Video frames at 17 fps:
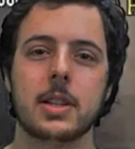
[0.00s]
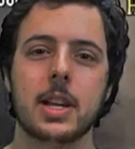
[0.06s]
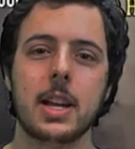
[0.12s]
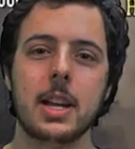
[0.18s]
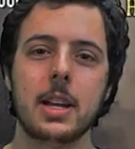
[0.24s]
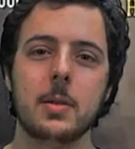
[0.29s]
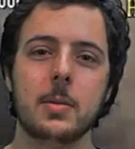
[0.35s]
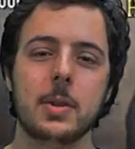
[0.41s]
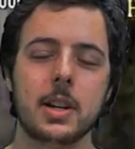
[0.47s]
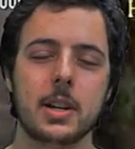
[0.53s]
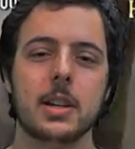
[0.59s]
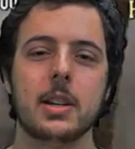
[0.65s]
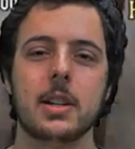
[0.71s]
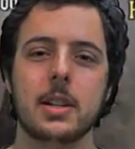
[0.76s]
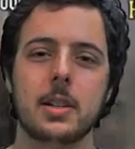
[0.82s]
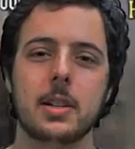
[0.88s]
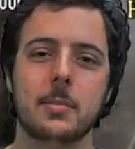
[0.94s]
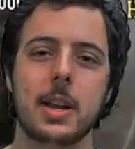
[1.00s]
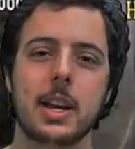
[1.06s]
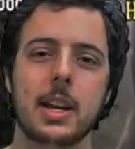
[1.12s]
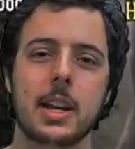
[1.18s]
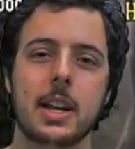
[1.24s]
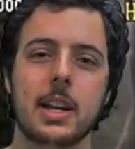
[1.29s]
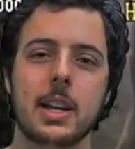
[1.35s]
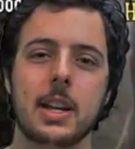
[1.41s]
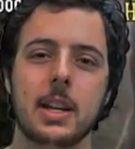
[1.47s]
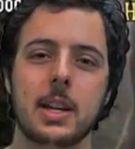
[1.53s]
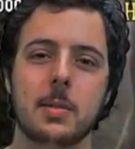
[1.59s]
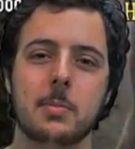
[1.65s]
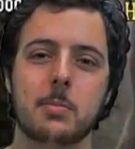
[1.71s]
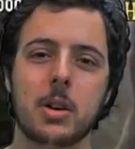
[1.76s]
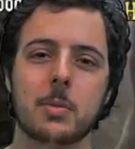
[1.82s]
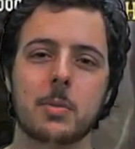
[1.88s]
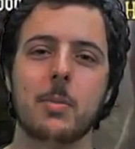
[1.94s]
Today we're gonna make a
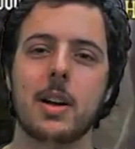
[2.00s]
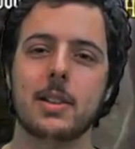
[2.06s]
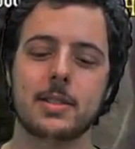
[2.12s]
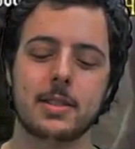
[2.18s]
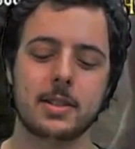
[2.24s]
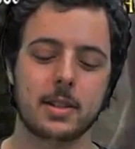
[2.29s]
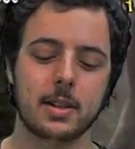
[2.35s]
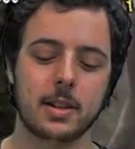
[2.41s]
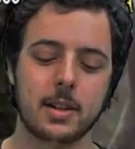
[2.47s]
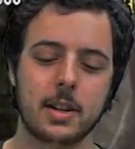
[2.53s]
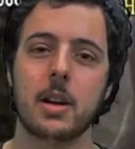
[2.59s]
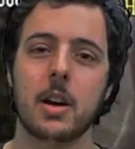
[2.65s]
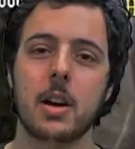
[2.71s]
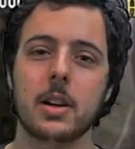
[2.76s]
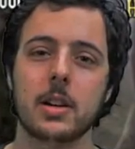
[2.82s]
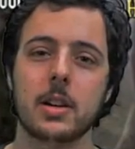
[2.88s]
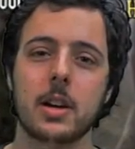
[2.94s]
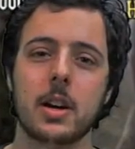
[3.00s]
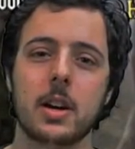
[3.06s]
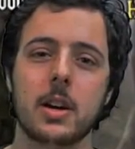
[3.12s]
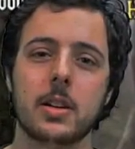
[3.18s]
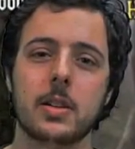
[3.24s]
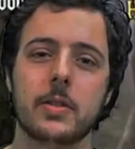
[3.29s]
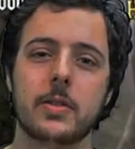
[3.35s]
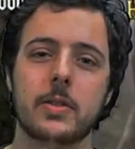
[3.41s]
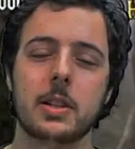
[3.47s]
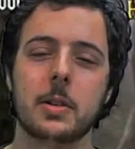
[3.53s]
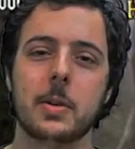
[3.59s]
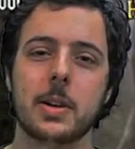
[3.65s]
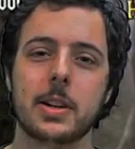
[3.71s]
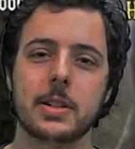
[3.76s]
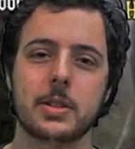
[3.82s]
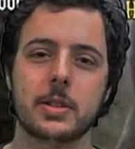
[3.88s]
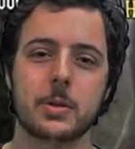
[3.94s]
pork monster in honor of
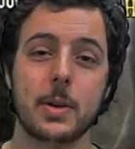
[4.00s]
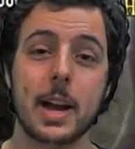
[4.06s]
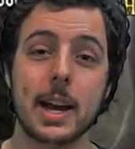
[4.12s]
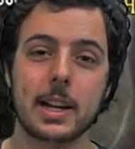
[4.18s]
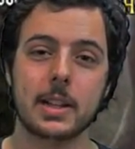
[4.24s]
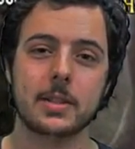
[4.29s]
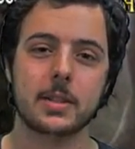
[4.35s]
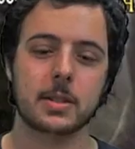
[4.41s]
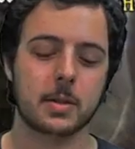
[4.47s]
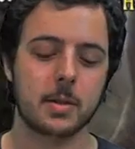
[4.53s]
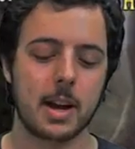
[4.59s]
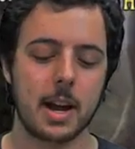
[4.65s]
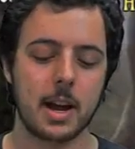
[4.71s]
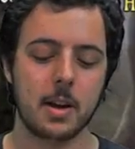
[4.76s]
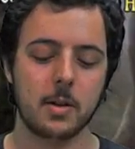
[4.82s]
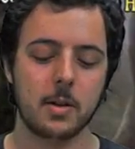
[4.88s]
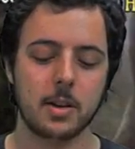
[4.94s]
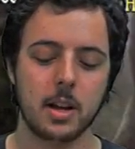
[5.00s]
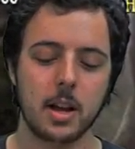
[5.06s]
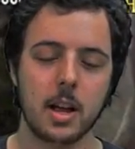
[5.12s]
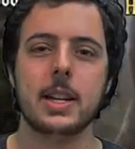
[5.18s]
Vanilleware's Dragon's Crown,